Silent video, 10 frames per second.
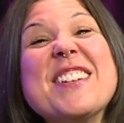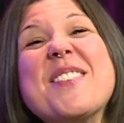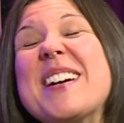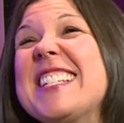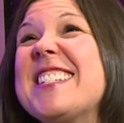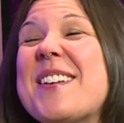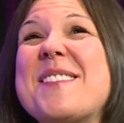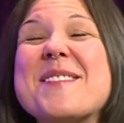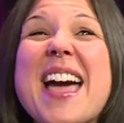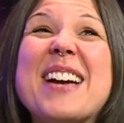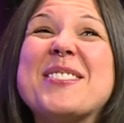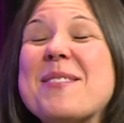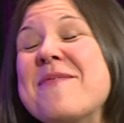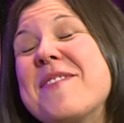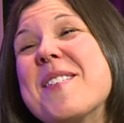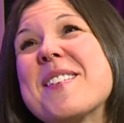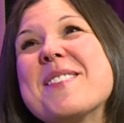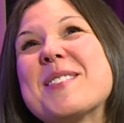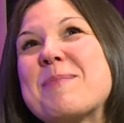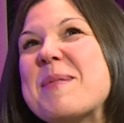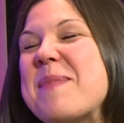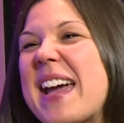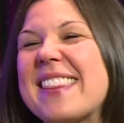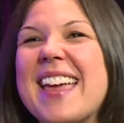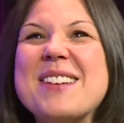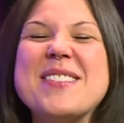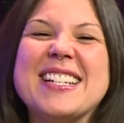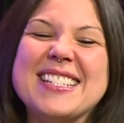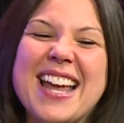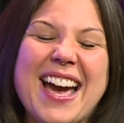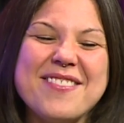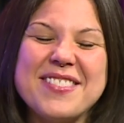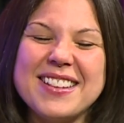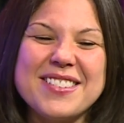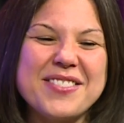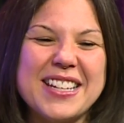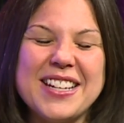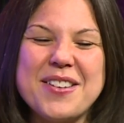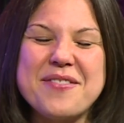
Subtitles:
You know I don't. I have some photos, but back then we didn't have the video